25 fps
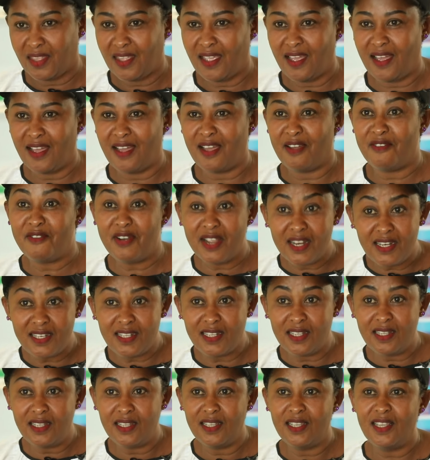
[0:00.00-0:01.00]

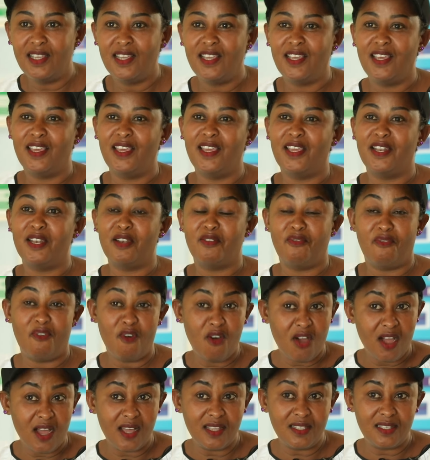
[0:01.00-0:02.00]
ready and
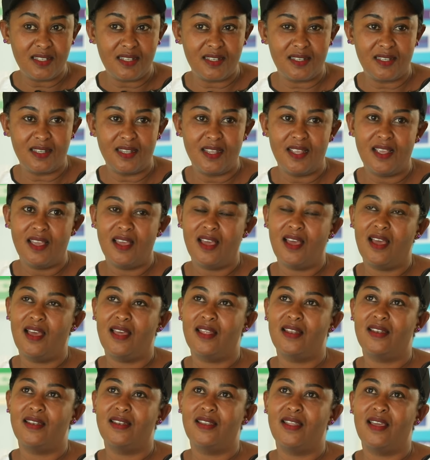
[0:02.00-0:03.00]
focused.
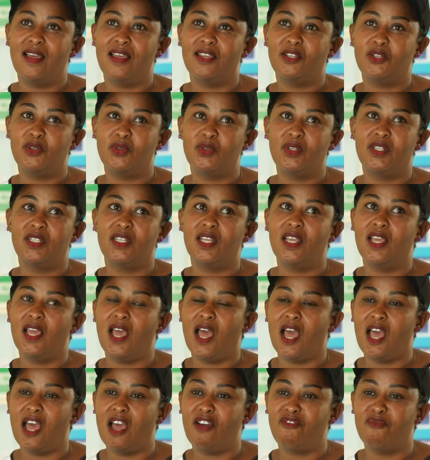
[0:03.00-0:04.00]
And I should say
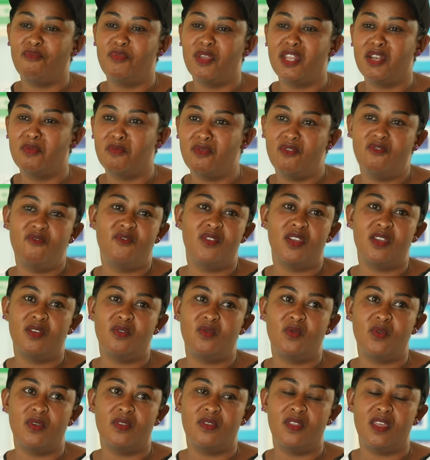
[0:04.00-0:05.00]
I have been moving
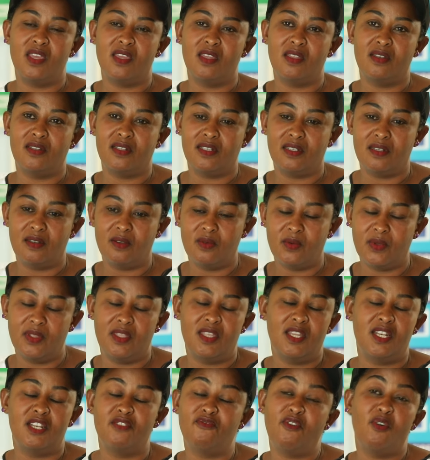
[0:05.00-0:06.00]
with
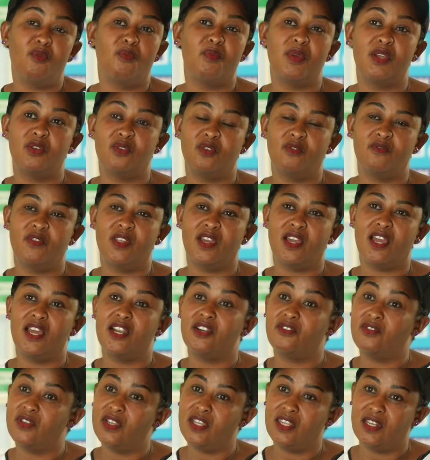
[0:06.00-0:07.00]
the development of the
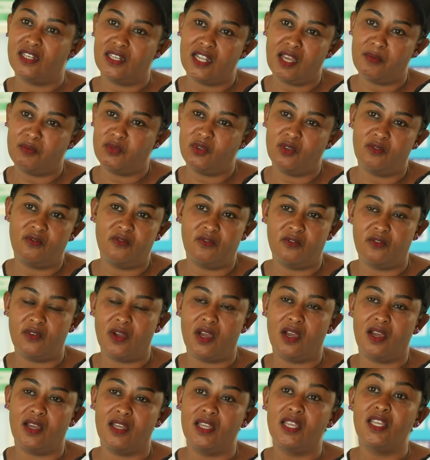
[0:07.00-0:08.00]
country in terms of
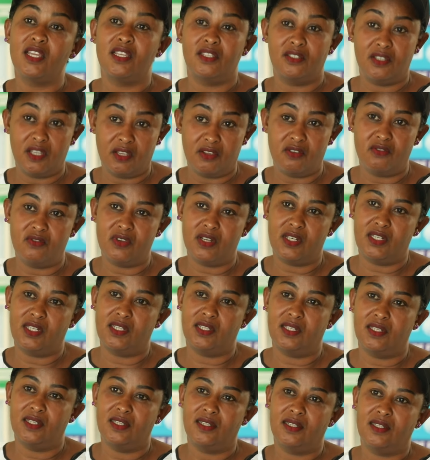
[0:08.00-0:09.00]
security.
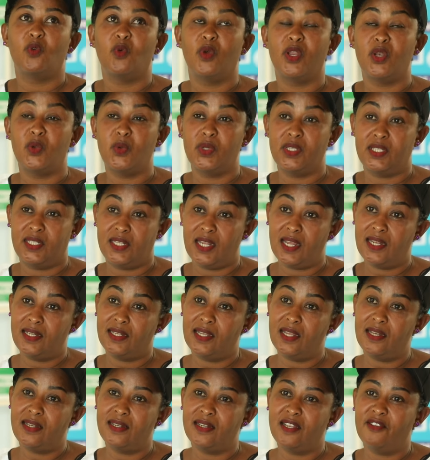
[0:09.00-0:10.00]
When we
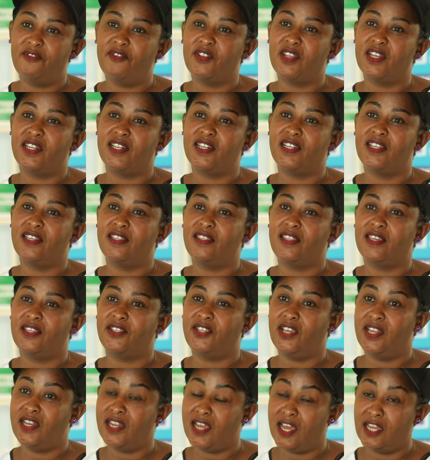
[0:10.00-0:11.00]
started, definitely the
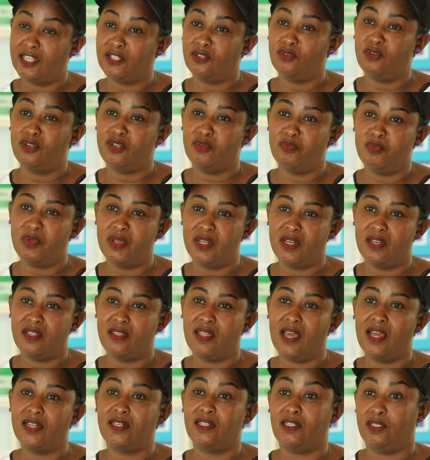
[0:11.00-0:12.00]
journey has not been
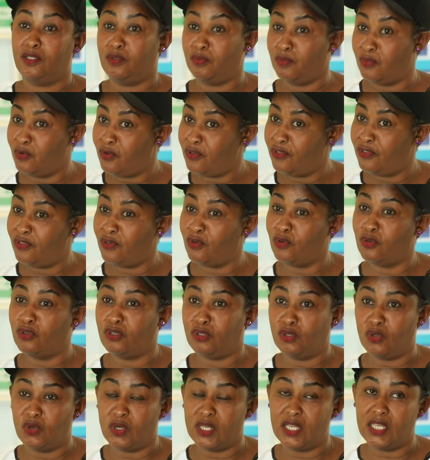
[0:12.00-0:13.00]
that smooth or
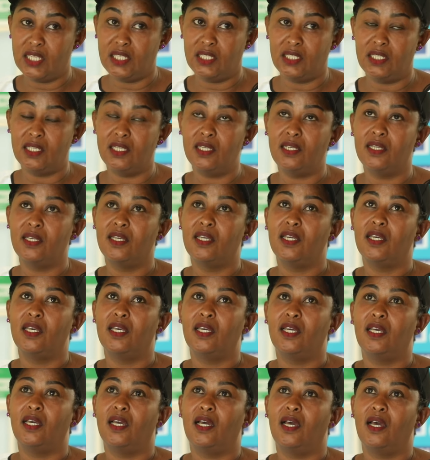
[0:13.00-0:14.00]
so easy.
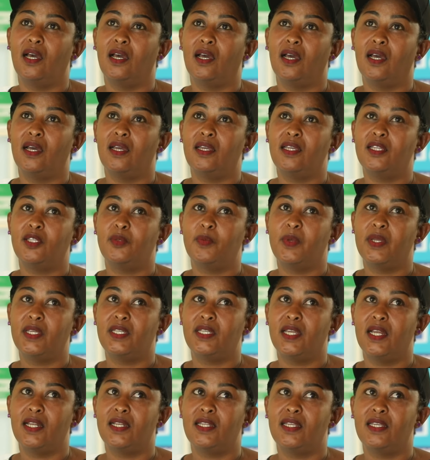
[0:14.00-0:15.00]

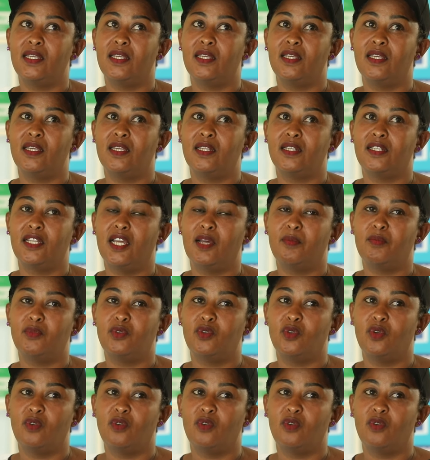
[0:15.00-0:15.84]
Especially in terms